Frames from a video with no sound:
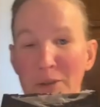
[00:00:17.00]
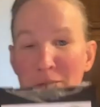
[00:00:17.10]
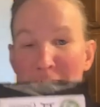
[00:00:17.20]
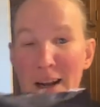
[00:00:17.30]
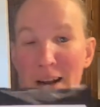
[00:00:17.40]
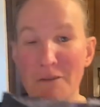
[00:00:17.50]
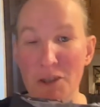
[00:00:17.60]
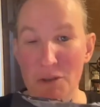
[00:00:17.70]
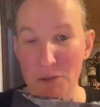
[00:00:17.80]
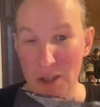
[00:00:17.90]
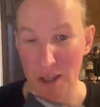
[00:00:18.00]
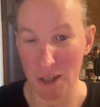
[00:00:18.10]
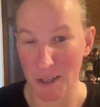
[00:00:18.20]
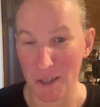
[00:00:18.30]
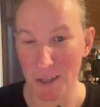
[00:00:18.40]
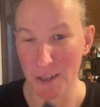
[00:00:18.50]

Friday afternoon tea.